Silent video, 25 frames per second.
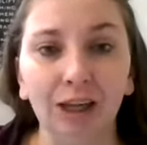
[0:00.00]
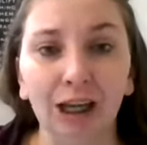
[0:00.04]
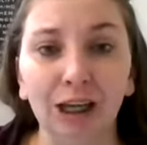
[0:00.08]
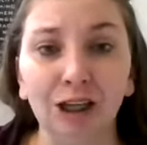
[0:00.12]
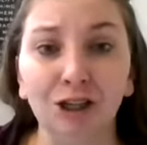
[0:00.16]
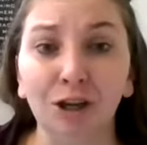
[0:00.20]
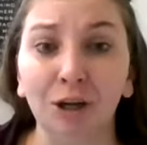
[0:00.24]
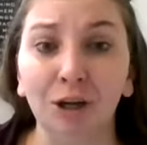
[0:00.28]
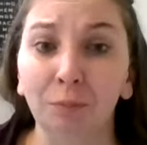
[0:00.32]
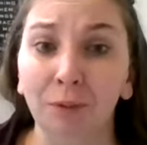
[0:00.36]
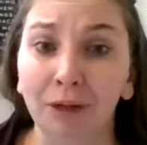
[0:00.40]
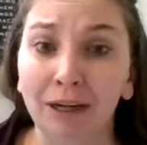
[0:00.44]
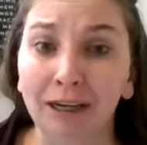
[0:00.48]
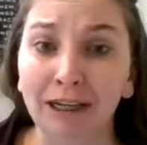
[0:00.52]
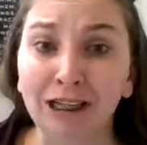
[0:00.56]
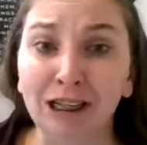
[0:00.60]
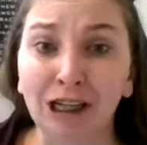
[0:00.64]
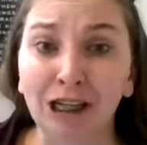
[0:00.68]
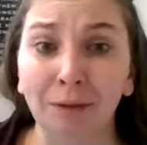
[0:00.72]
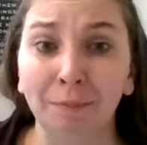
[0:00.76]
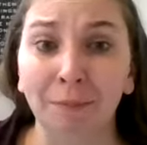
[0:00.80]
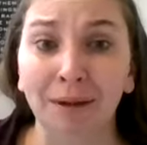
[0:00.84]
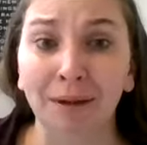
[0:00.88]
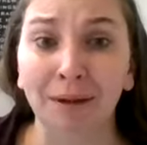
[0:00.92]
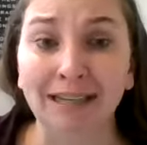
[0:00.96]
So I want to
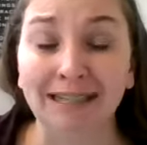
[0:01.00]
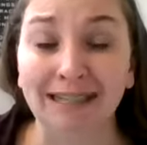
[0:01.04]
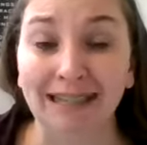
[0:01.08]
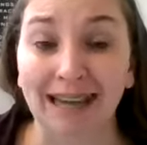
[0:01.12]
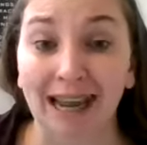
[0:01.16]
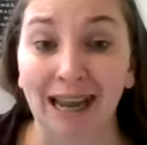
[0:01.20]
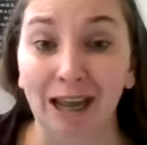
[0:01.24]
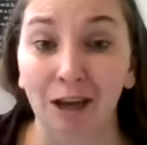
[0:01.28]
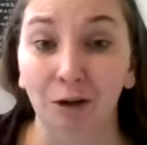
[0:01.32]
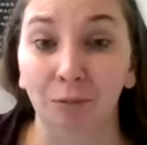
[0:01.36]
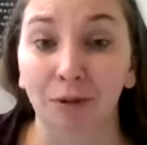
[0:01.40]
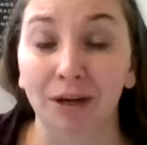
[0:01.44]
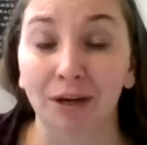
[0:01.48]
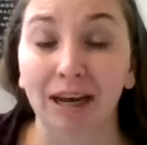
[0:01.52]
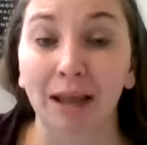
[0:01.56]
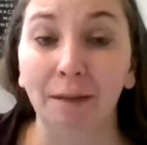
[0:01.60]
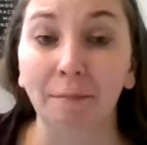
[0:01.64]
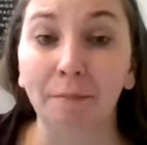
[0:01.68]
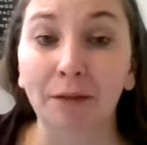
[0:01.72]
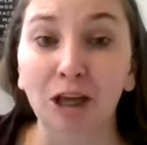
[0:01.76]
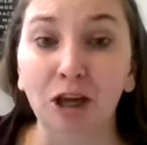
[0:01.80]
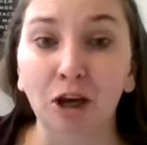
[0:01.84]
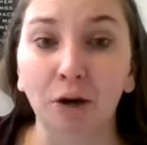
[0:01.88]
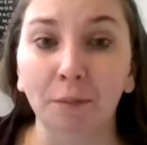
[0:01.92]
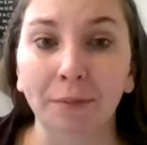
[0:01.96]
start by saying, when
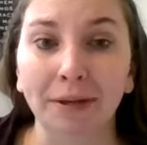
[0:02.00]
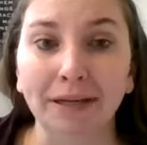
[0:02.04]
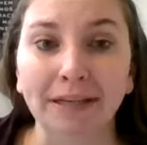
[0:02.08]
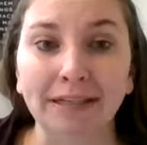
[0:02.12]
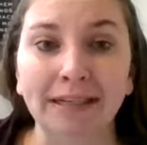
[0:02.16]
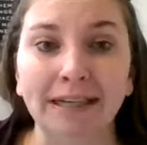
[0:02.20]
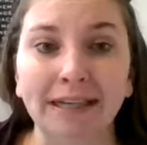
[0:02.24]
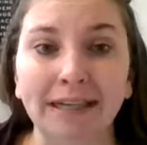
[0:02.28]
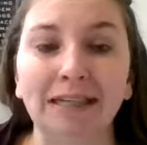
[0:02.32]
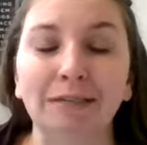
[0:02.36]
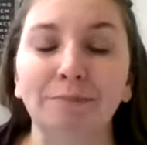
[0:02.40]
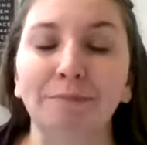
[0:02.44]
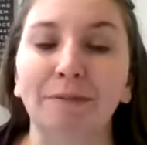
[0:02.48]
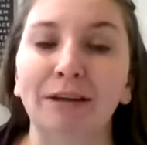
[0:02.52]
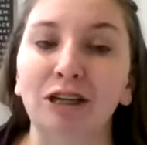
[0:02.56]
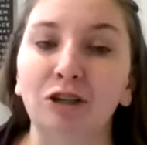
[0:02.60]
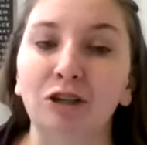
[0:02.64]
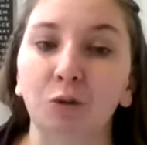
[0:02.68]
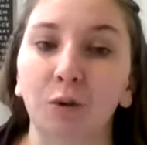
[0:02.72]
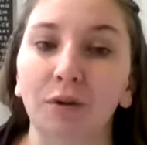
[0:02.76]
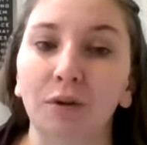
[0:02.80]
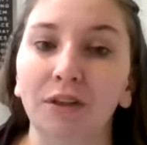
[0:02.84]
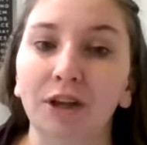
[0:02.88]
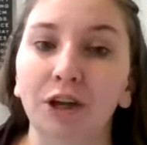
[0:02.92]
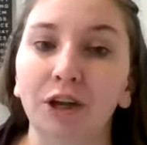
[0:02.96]
naming your business, make
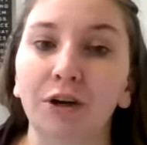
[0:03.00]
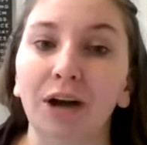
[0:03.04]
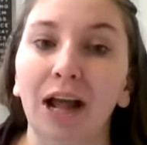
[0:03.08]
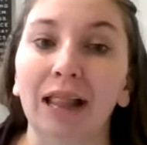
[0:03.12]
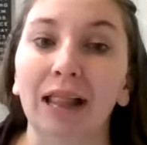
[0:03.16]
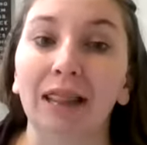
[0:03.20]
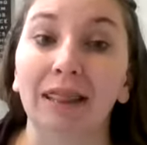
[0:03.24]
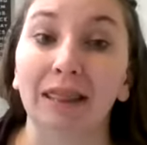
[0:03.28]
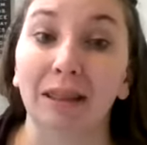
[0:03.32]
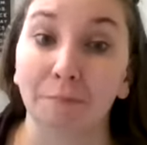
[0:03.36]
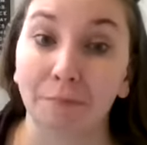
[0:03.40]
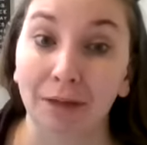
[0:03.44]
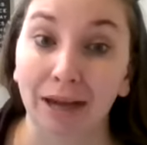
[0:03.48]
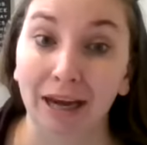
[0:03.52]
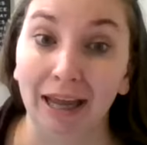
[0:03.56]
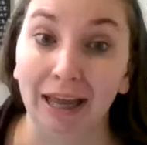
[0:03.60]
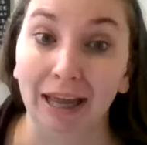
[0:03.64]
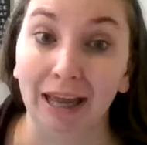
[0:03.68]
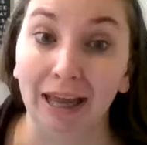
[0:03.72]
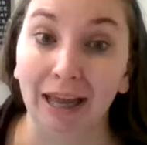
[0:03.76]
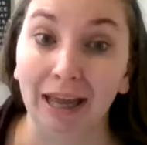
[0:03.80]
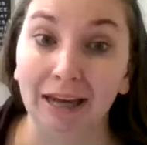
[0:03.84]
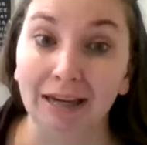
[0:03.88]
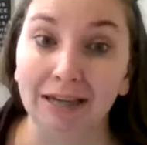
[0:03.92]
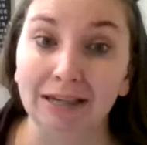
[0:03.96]
sure that you're not limiting
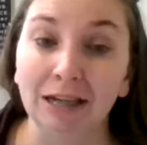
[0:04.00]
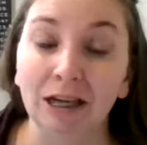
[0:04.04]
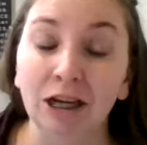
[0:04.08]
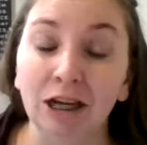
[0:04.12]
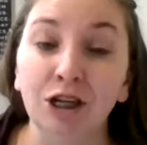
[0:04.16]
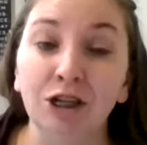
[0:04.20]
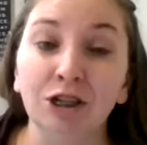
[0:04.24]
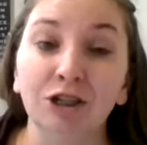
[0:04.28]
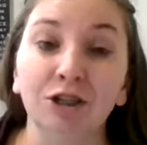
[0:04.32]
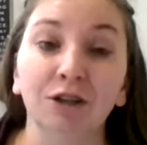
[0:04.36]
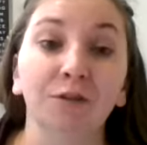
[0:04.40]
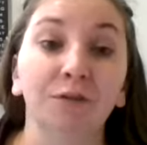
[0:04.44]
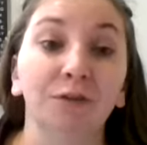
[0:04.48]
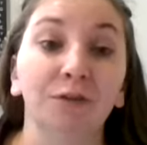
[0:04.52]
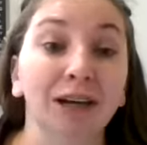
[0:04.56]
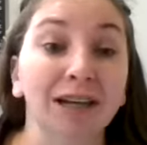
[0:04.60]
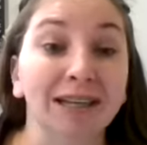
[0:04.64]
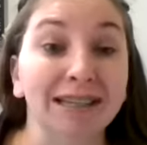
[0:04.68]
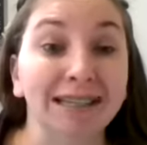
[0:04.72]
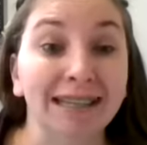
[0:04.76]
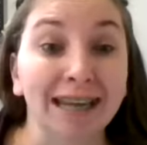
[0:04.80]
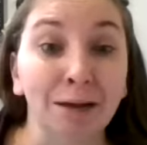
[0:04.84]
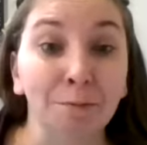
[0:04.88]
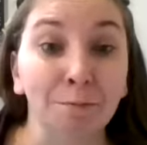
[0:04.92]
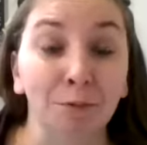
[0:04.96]
it. So for
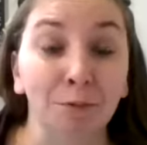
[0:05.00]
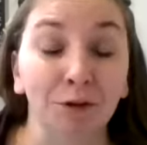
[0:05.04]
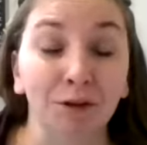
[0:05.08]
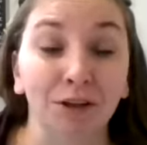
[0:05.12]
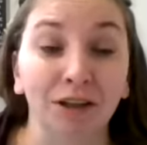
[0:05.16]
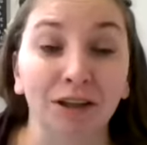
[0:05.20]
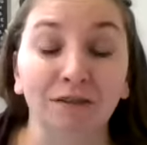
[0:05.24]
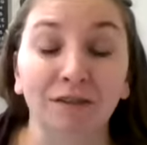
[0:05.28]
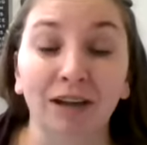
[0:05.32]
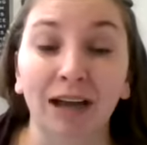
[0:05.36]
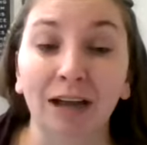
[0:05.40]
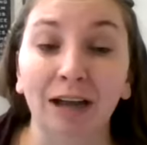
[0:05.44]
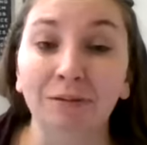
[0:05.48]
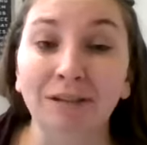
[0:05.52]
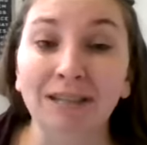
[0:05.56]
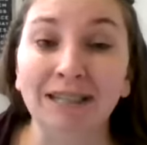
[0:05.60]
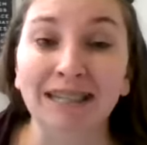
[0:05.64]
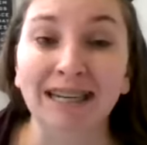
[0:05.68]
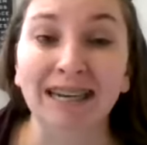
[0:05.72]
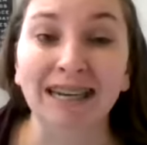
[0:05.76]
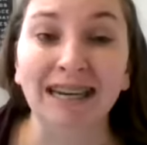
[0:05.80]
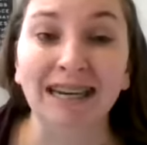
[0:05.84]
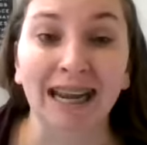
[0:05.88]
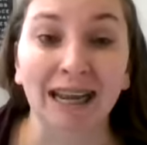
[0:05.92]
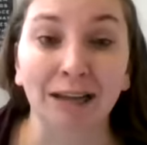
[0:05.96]
example, if I was
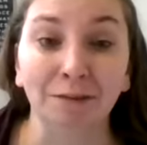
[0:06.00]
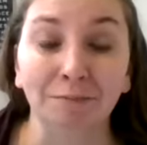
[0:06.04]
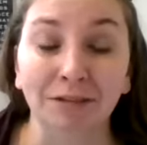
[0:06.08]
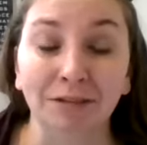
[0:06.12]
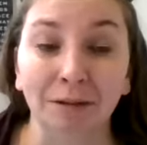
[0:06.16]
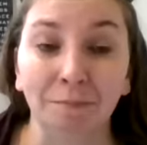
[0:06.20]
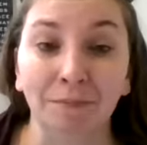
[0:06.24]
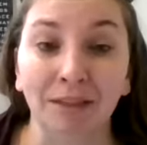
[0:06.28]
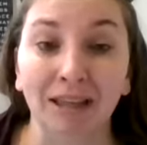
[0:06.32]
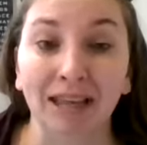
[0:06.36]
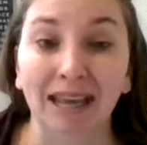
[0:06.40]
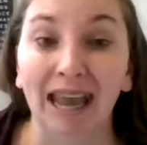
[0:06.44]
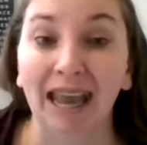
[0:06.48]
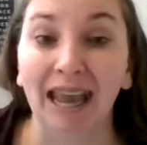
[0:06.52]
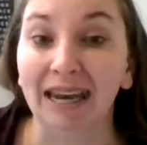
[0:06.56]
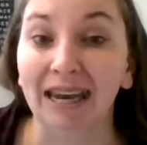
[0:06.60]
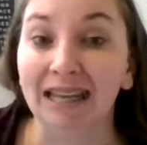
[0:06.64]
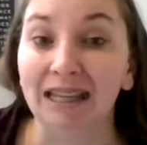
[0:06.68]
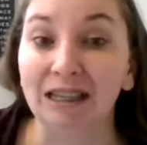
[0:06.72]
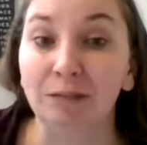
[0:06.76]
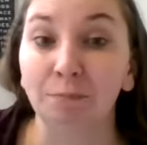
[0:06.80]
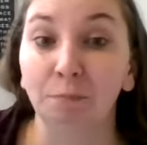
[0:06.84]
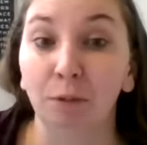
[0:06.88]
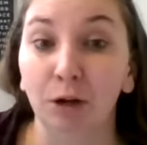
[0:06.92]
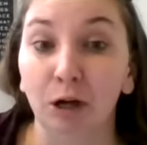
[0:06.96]
to name something
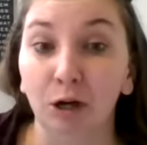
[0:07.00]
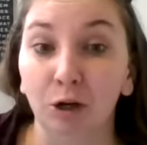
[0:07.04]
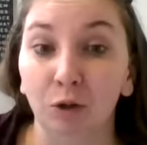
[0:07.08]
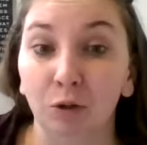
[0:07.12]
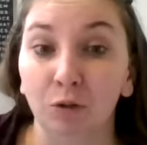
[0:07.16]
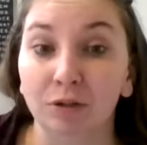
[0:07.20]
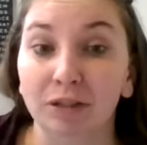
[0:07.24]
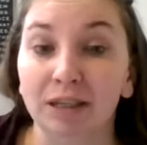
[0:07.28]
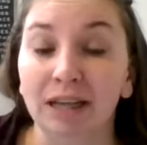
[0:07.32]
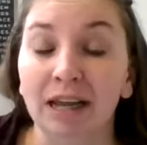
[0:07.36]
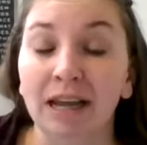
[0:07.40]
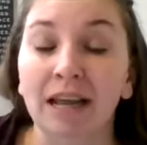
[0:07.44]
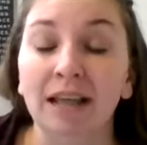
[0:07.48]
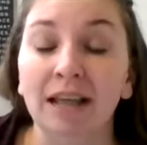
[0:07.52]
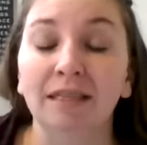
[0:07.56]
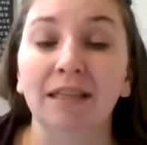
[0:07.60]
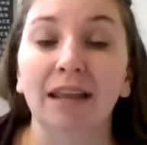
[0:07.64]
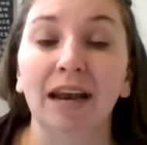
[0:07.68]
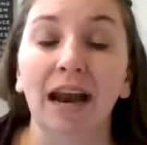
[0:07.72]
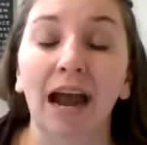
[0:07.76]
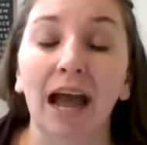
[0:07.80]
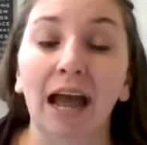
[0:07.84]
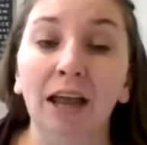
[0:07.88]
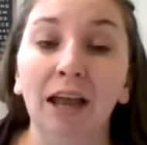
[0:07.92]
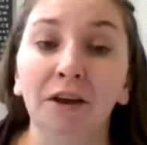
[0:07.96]
Katie's Bows,
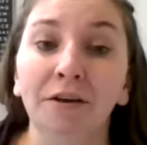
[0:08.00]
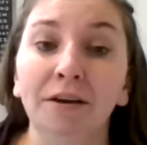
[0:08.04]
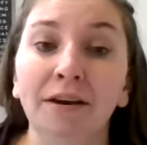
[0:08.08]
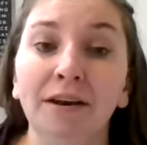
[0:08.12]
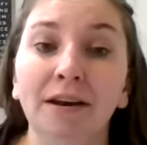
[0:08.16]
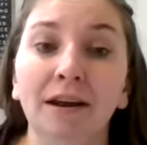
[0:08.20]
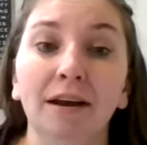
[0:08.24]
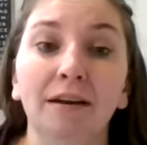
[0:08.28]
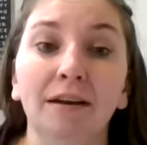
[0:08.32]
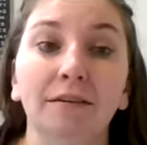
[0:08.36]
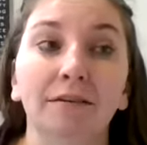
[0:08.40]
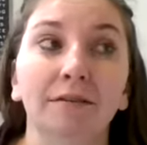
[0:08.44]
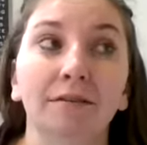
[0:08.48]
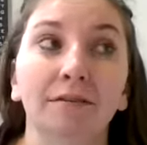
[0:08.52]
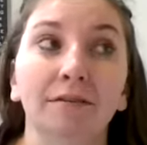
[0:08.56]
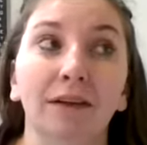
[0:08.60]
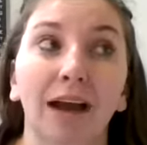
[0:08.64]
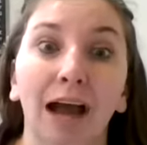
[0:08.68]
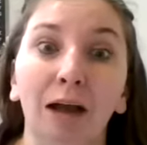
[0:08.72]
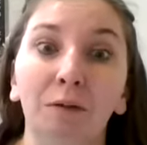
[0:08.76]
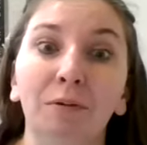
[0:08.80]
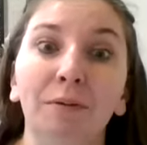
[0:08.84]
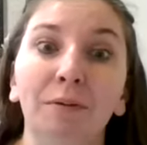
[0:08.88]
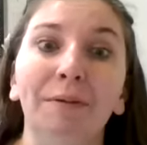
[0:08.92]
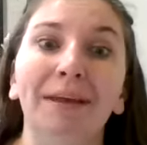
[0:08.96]
then
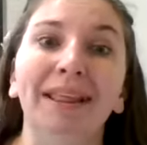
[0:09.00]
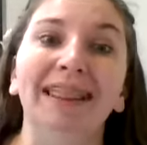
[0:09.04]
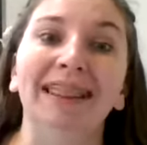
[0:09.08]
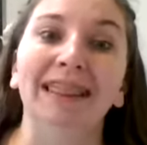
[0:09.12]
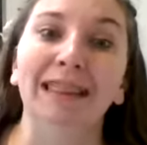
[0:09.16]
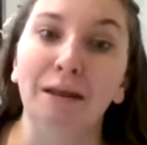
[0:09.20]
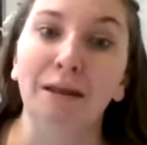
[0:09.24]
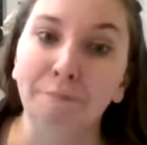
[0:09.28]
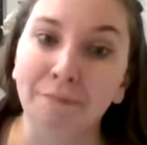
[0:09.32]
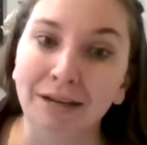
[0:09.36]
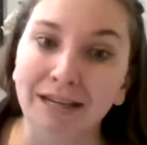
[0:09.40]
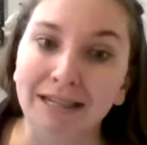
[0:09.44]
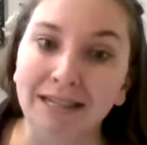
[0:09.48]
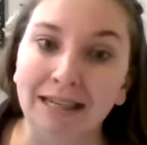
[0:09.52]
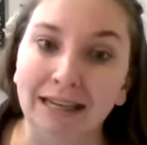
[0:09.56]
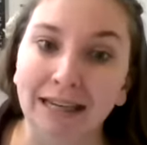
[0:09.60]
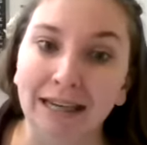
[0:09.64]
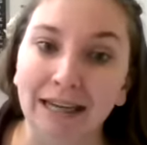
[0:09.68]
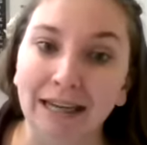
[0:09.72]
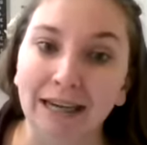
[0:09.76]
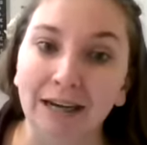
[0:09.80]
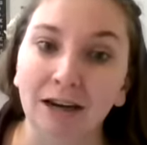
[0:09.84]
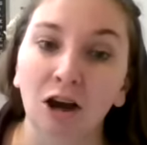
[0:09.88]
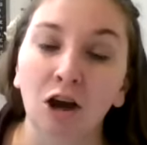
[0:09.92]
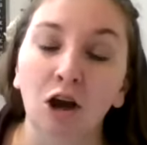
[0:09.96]
I would be
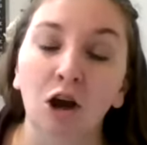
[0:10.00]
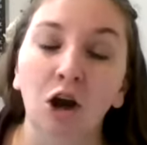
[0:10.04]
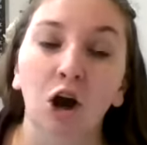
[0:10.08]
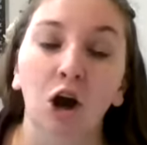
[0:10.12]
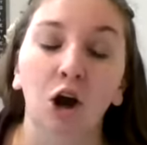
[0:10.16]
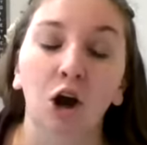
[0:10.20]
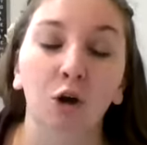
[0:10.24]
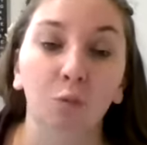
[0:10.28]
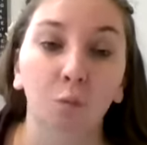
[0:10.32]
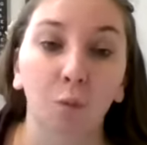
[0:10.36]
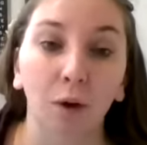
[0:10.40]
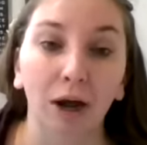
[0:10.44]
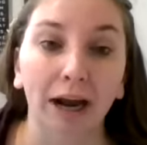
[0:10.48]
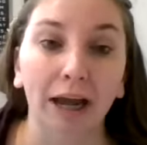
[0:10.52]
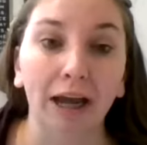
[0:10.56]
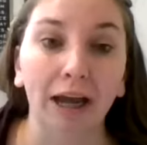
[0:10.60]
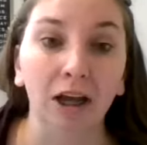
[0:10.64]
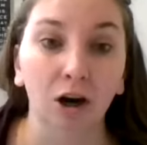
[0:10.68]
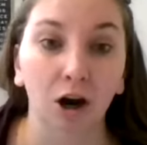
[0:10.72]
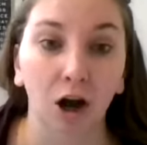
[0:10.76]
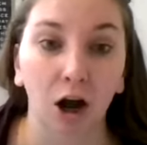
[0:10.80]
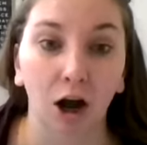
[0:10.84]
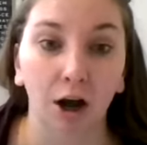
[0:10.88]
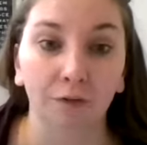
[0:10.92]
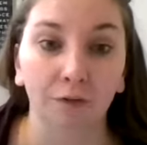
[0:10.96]
limited on what I
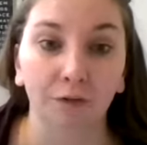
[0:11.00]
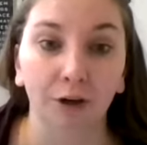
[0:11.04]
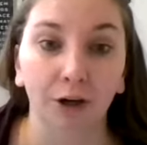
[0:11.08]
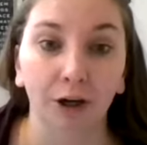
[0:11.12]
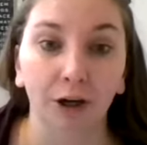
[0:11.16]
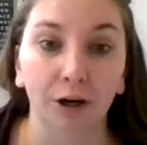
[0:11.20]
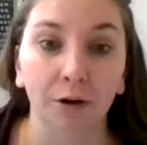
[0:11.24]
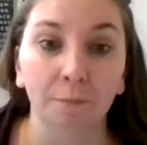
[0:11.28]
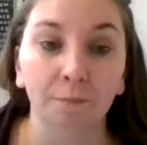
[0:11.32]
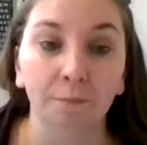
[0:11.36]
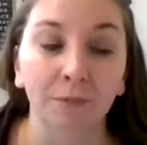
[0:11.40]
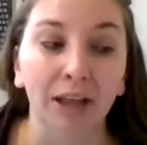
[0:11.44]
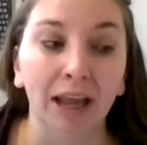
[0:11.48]
could offer.